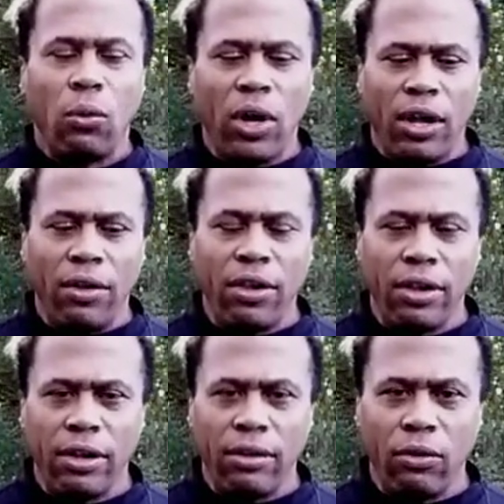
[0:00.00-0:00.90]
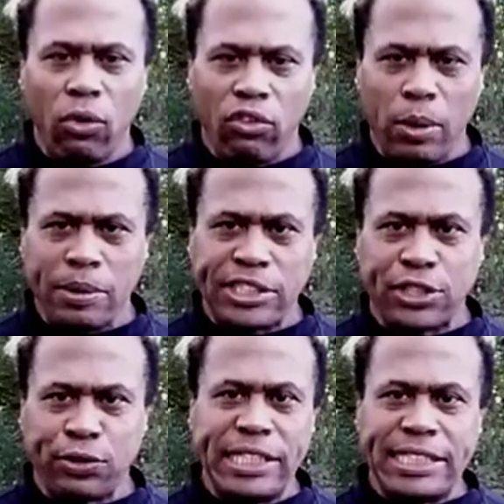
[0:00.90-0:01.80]
Well, remember
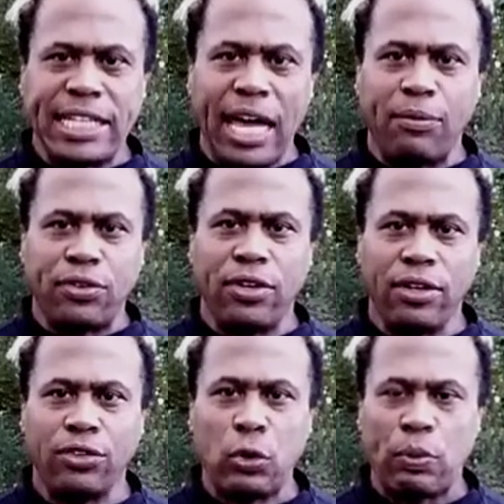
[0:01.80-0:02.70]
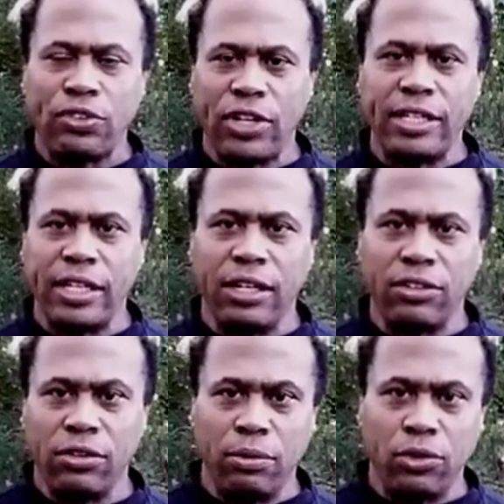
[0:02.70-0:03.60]
three steps to presenting
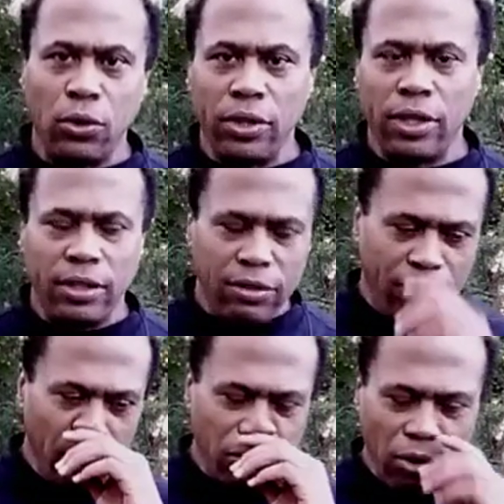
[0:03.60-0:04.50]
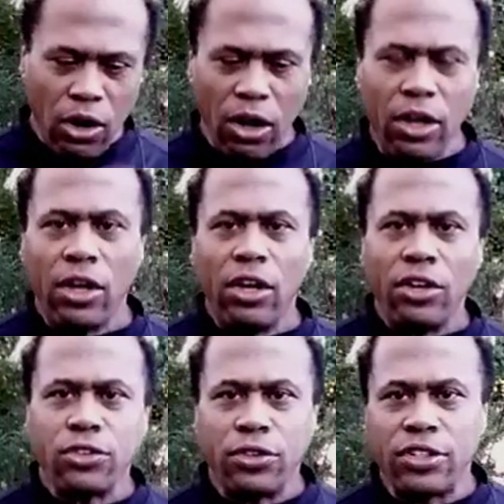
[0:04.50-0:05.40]
it, to doing the, the full draw.
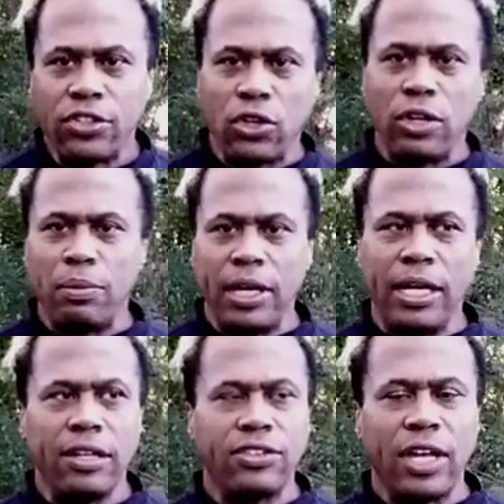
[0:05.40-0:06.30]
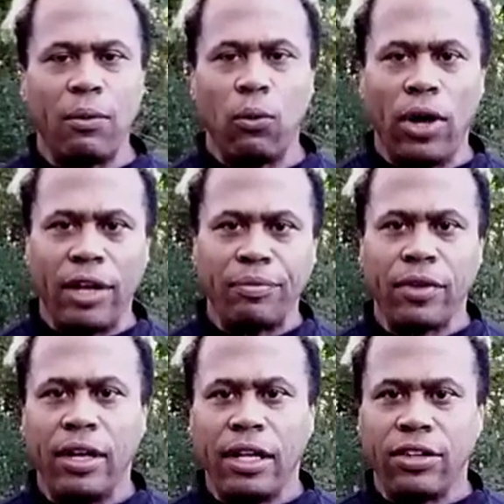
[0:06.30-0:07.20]
So this is gonna be step one.
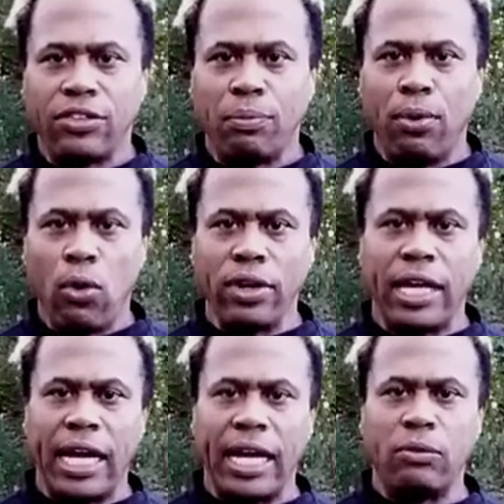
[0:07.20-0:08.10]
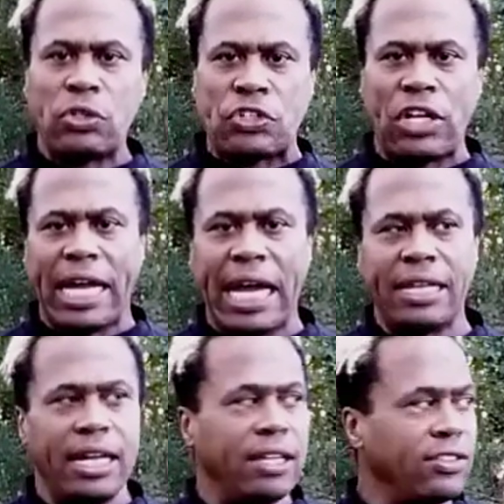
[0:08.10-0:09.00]
The support hand, which is the
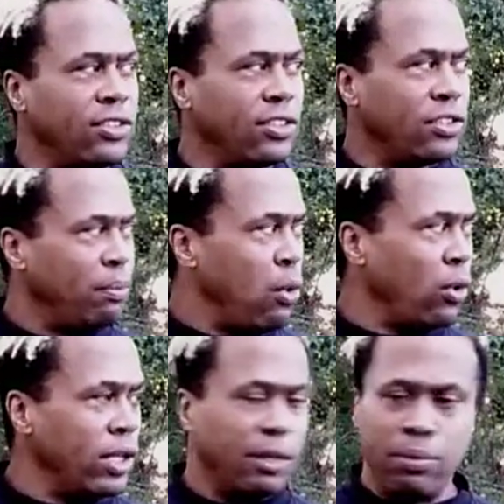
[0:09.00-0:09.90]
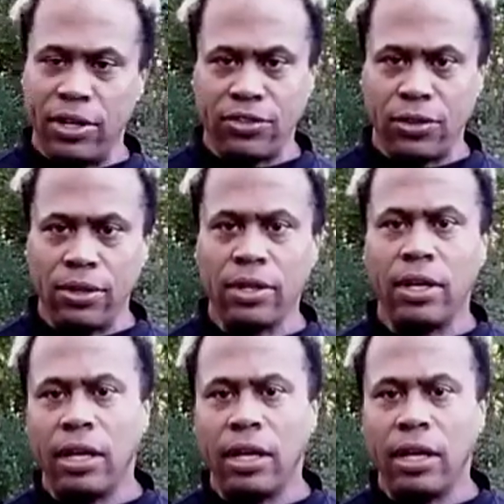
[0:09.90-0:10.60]
hand that is supporting the pistol.